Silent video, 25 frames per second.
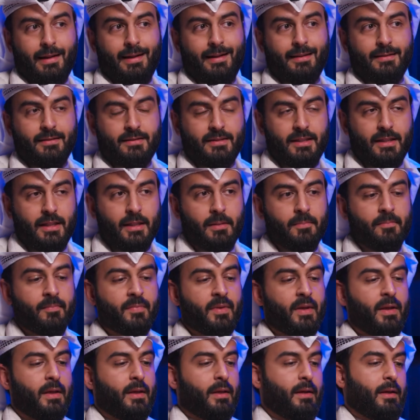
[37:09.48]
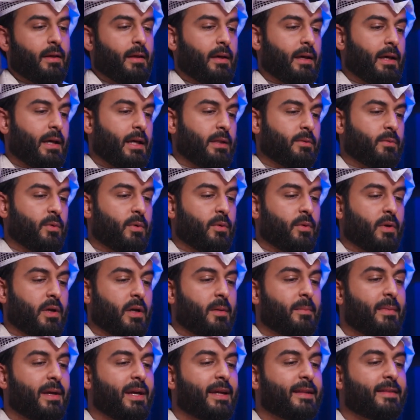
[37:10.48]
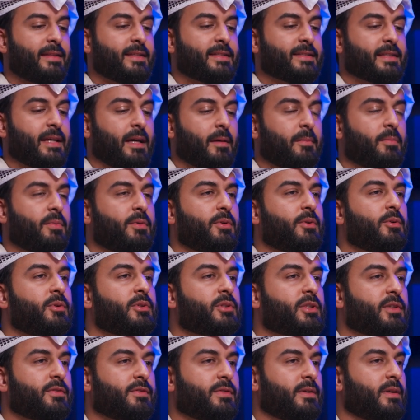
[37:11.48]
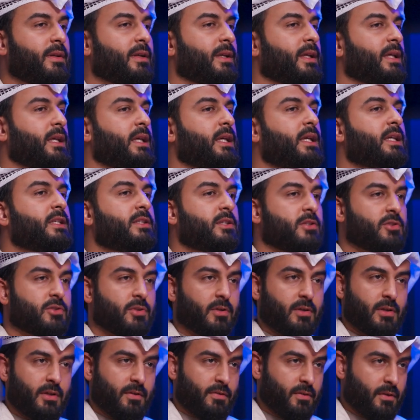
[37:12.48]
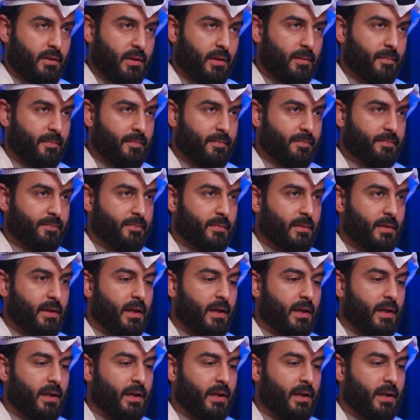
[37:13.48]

and team, and we want to make this a beautiful, easy journey for them.